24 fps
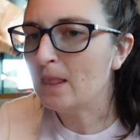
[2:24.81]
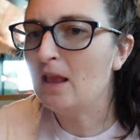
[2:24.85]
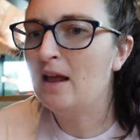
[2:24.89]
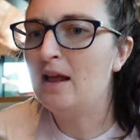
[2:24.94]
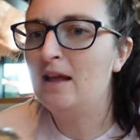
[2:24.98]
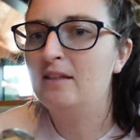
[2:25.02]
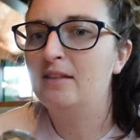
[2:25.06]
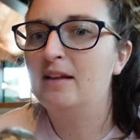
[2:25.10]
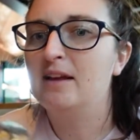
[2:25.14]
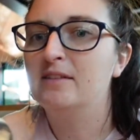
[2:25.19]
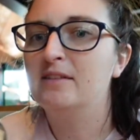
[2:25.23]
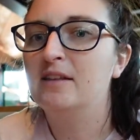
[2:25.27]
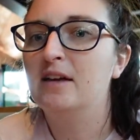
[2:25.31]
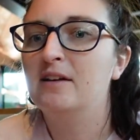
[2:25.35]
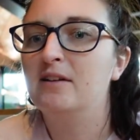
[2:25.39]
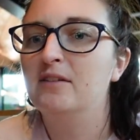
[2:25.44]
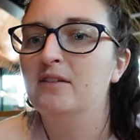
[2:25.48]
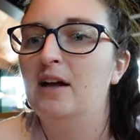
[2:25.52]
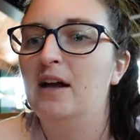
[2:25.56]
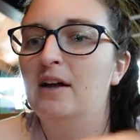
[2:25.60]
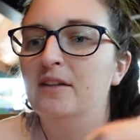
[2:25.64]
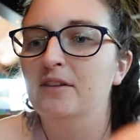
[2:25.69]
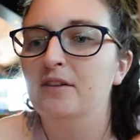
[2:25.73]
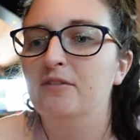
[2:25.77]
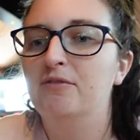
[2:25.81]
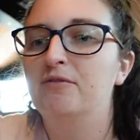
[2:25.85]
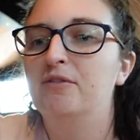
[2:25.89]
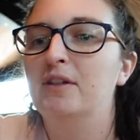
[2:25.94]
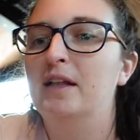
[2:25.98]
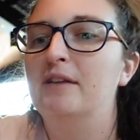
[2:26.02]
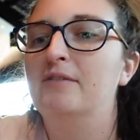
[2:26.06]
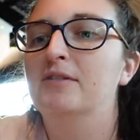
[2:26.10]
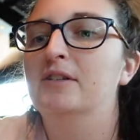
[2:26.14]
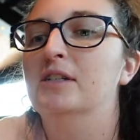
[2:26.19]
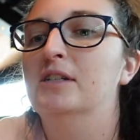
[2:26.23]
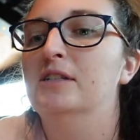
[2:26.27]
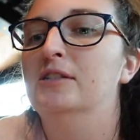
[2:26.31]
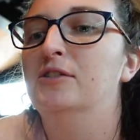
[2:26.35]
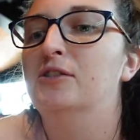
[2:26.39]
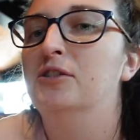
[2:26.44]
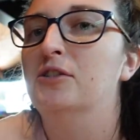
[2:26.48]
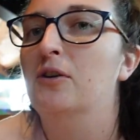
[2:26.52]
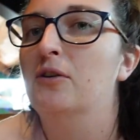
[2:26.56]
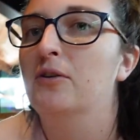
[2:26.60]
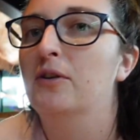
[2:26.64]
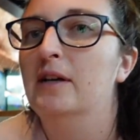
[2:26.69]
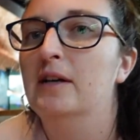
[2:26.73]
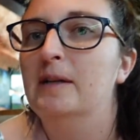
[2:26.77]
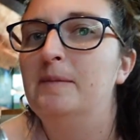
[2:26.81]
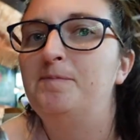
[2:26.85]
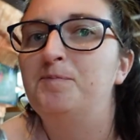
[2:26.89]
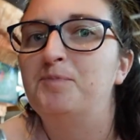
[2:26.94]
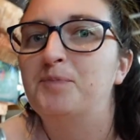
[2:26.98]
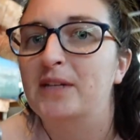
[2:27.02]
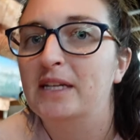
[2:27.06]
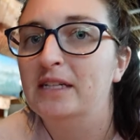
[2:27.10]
I like that a lot. The flavor is so good.